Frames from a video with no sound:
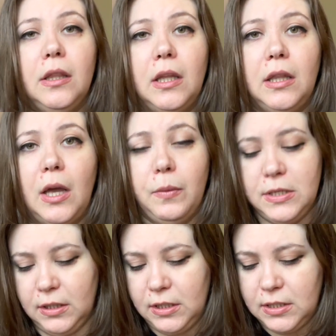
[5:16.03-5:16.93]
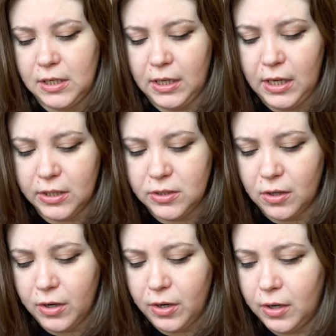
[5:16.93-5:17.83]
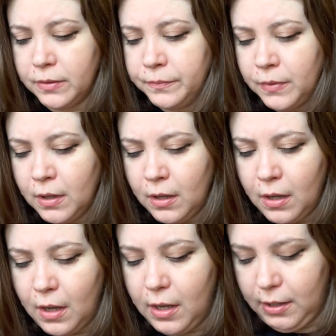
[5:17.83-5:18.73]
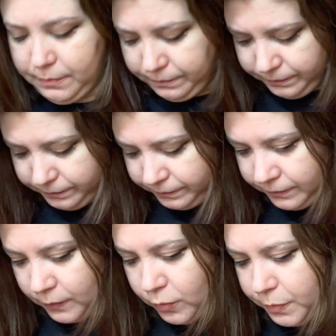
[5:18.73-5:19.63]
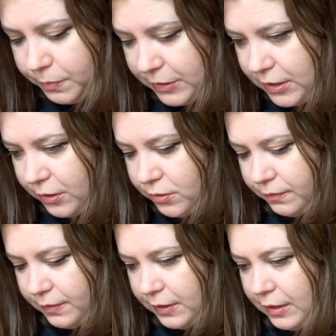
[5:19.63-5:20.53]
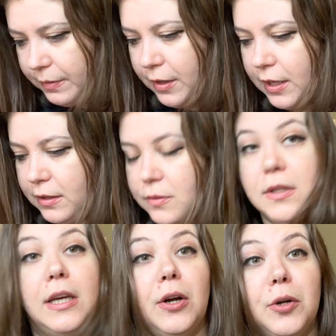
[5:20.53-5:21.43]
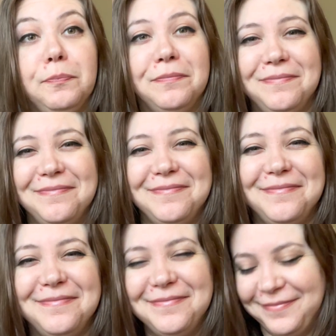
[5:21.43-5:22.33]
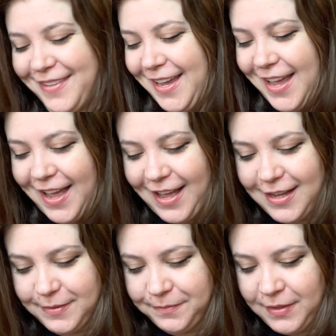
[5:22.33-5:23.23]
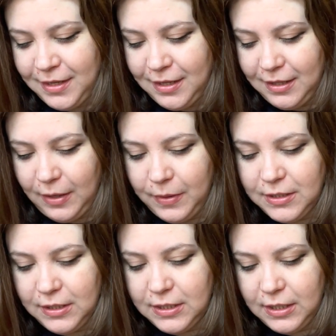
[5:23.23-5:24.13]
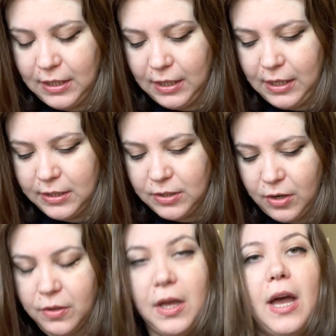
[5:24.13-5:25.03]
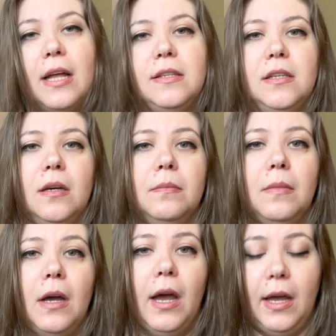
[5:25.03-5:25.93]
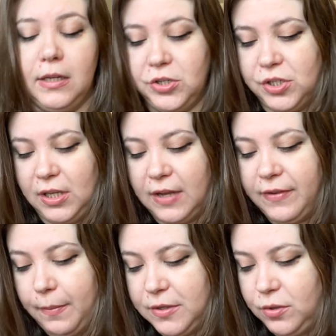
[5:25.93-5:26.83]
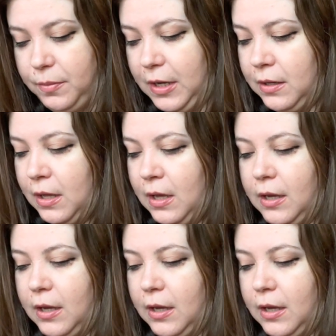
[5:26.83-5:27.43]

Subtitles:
They recently did a Kickstarter. Oops, my stickers are falling out. I'll get those later. They recently did a Kickstarter and they had some editions left, I'm assuming.